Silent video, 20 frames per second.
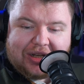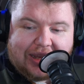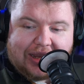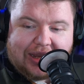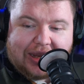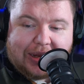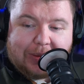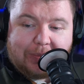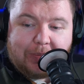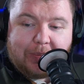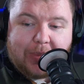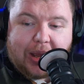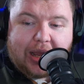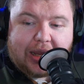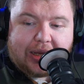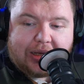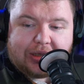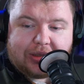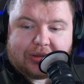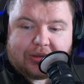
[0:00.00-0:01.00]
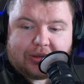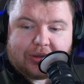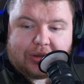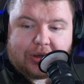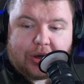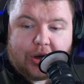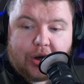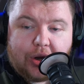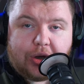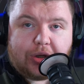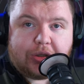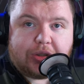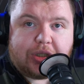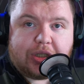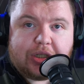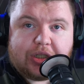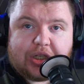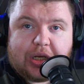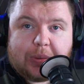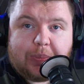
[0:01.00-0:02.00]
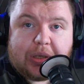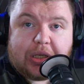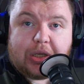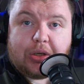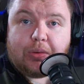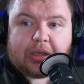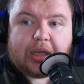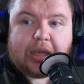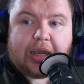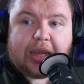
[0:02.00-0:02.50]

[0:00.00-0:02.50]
It might hurt your GPU.